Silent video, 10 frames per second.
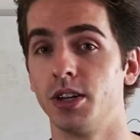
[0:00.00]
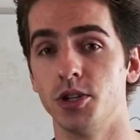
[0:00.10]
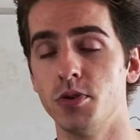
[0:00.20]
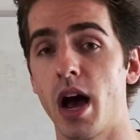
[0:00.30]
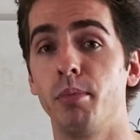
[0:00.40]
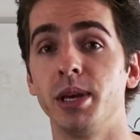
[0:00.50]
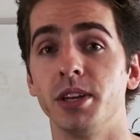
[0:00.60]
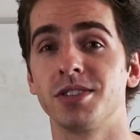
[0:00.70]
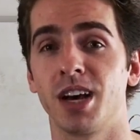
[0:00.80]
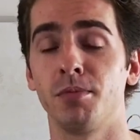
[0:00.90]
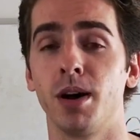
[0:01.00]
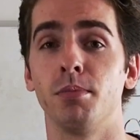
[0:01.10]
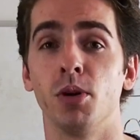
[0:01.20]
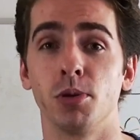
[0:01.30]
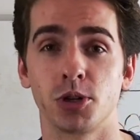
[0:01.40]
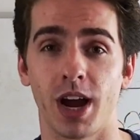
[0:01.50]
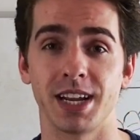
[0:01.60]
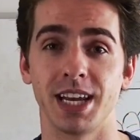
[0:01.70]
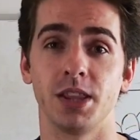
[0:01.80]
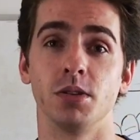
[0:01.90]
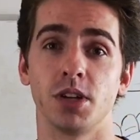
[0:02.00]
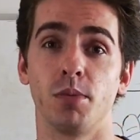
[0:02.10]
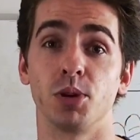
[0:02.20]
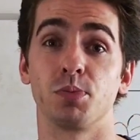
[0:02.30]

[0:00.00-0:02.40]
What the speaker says: do not beat yourself up over trying to hit those numbers